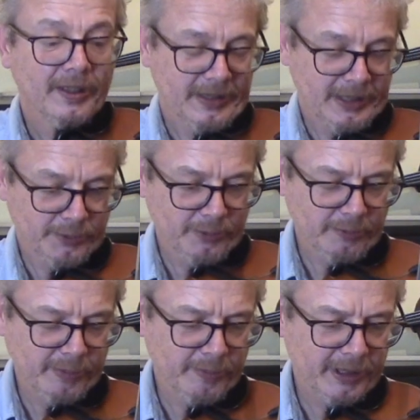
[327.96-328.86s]
that's
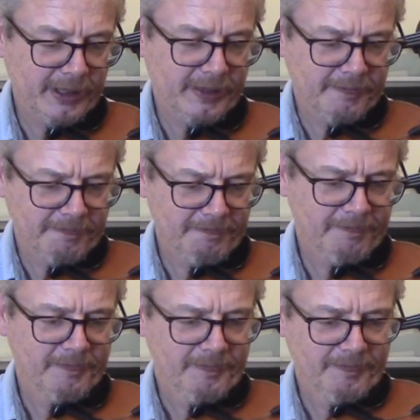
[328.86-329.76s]
what we play.
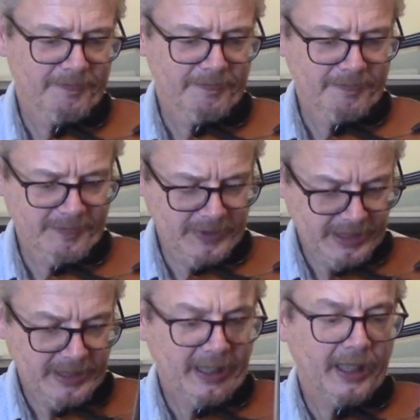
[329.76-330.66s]

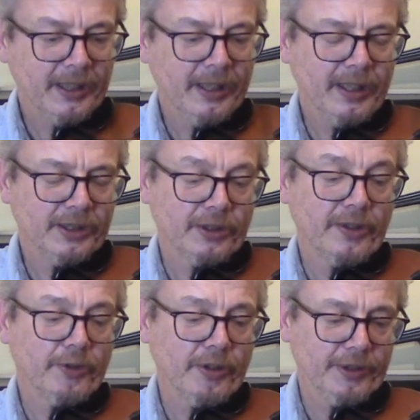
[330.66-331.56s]
And here's
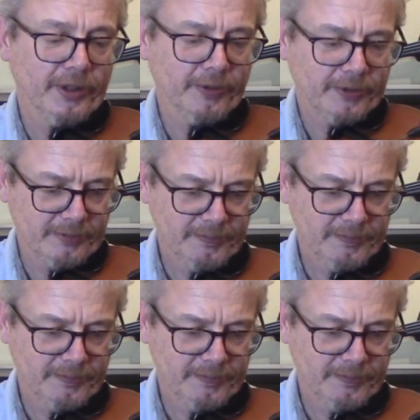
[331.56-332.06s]
another odd note.